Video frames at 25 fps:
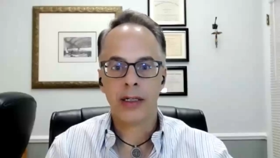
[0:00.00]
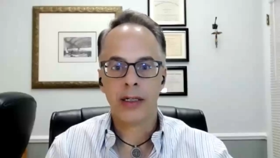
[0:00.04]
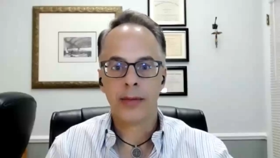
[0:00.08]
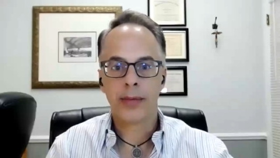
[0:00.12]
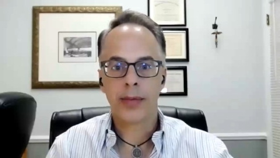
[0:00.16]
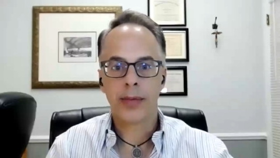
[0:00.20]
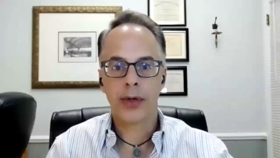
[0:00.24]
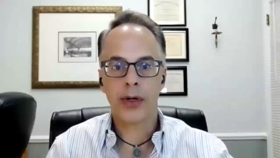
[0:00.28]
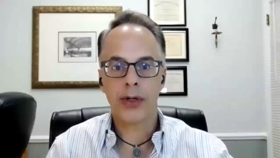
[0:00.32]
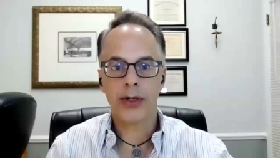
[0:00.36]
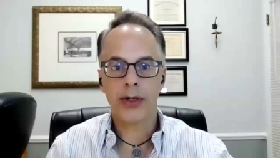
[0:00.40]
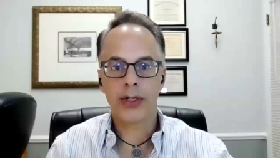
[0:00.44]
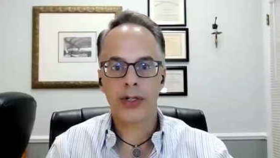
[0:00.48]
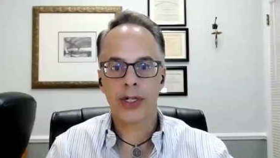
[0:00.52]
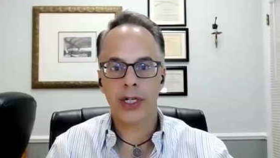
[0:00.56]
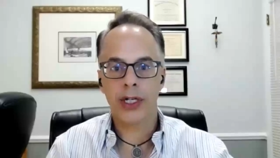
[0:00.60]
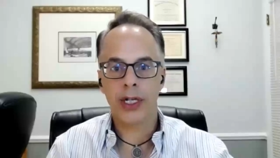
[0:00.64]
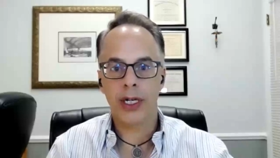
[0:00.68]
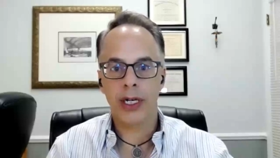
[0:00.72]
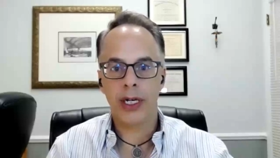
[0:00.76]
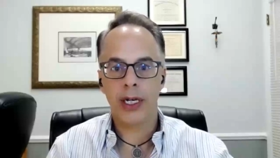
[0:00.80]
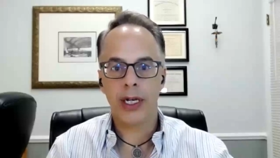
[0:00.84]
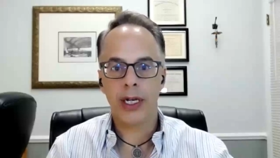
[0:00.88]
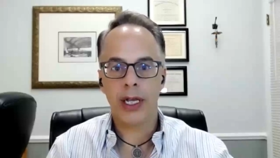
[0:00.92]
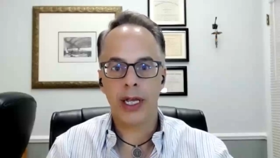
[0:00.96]

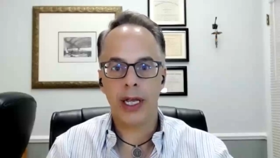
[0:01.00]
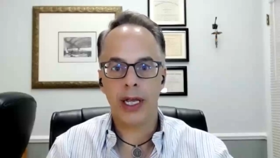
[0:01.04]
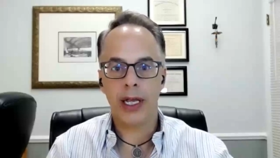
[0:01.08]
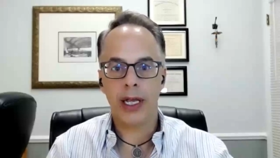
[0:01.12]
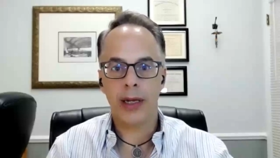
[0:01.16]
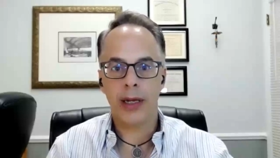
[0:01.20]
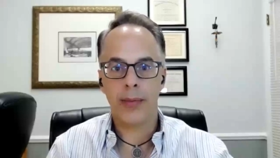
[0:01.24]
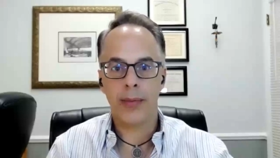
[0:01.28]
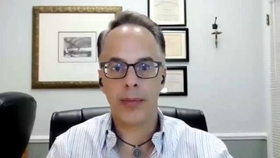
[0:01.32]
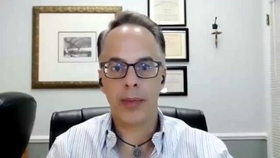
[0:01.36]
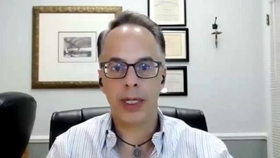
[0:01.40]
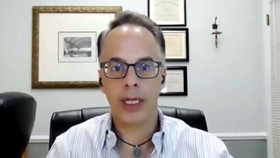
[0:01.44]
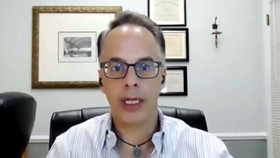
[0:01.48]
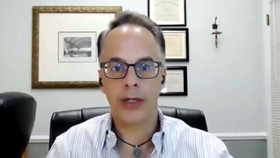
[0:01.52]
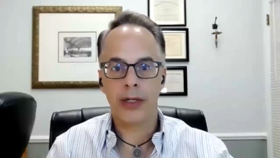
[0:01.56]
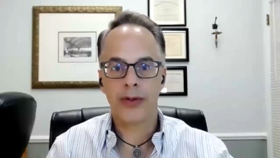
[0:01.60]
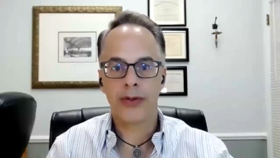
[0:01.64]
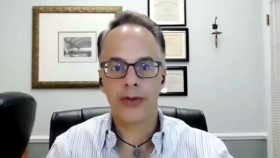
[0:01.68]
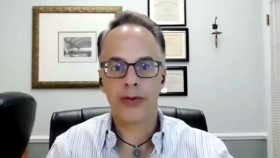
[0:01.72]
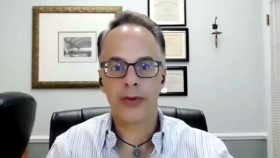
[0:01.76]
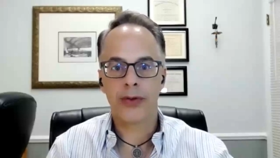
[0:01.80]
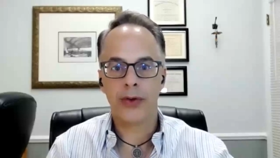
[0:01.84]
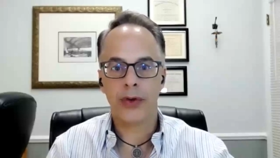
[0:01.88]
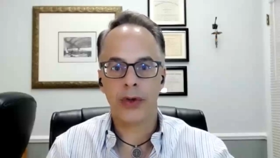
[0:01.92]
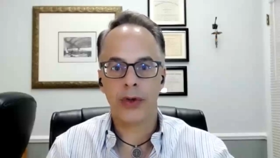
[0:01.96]
person and being
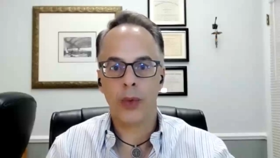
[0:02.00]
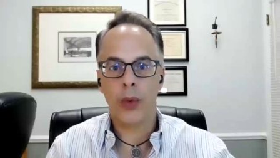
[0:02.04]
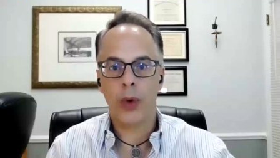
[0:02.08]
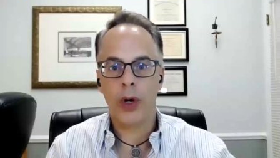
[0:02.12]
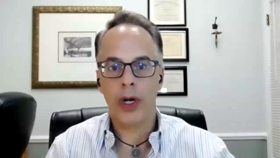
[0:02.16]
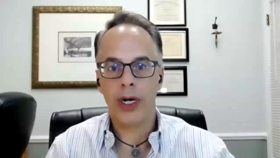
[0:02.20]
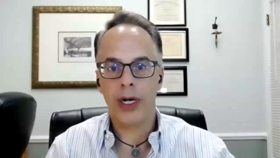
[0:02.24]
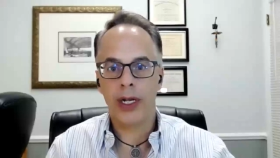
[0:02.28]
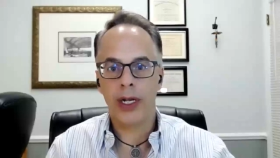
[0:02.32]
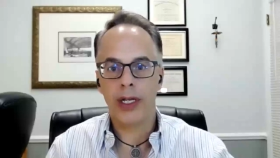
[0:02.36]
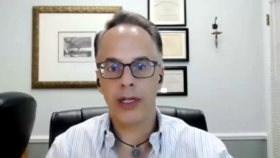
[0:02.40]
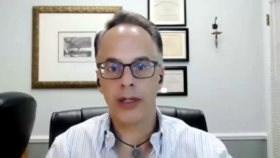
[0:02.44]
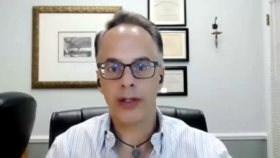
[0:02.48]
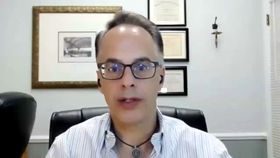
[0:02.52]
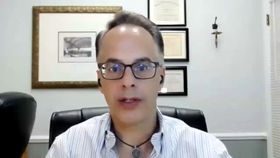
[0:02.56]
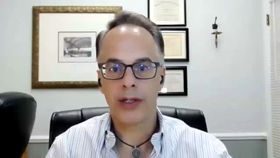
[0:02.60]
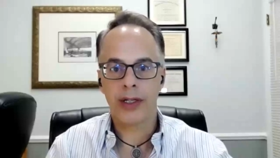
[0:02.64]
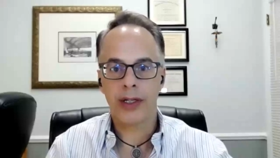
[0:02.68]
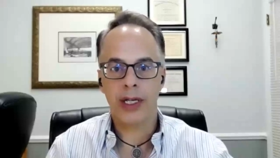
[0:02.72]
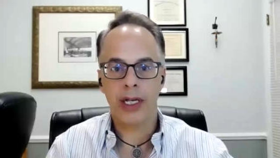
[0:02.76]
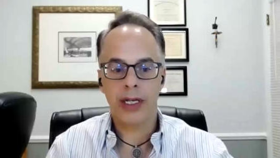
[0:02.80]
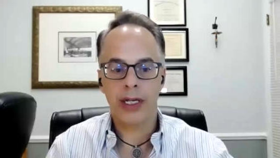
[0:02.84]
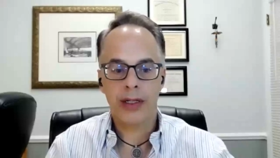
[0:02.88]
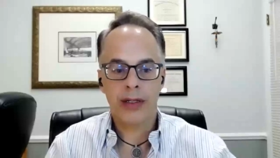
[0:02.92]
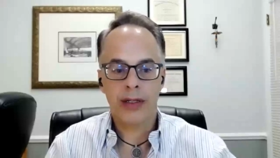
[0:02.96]
true to what it is
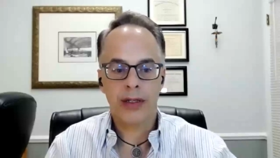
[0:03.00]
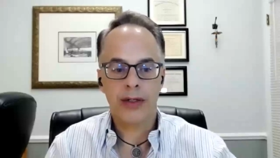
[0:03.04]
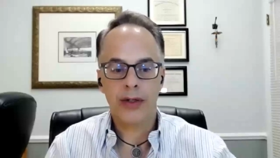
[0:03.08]
that